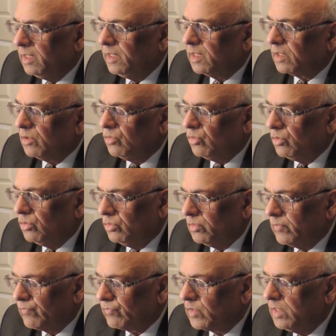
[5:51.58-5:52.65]
Indian guru.
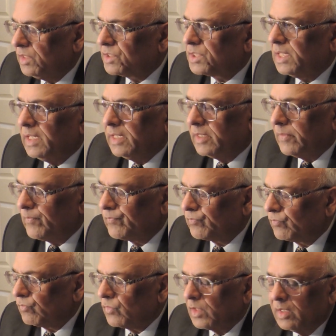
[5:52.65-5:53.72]
He said,
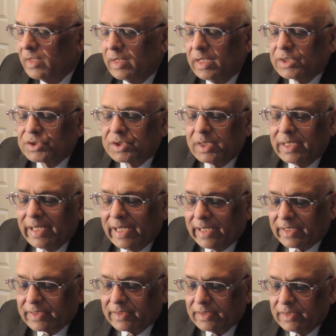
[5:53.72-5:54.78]
a
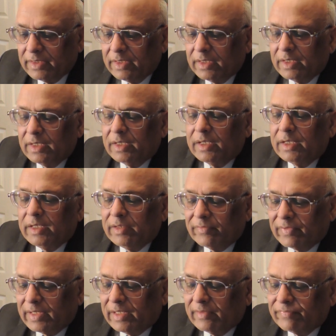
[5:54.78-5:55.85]
snake,
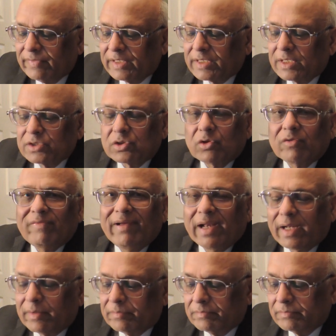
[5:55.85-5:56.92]
even if it has no
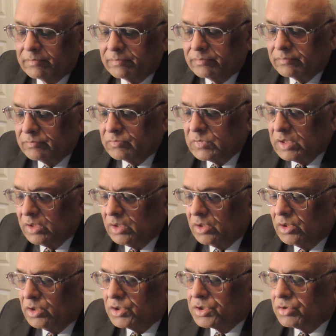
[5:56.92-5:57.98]
venom,
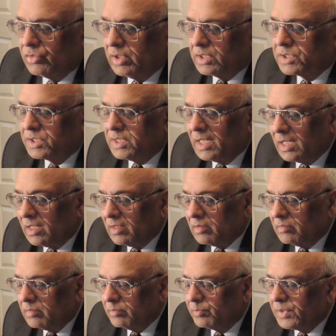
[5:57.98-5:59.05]
should still
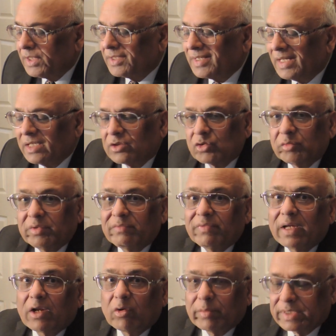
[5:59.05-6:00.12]
pretend to be
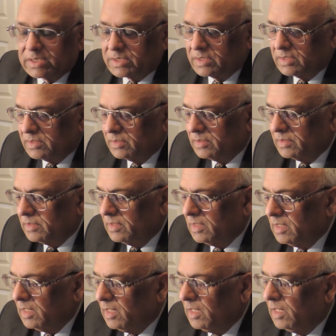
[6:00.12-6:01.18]
venomous.
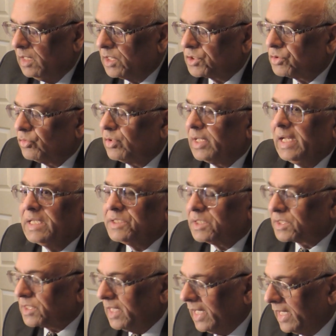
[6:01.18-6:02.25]
It should raise
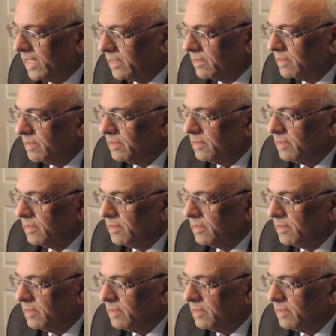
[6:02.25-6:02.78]
its head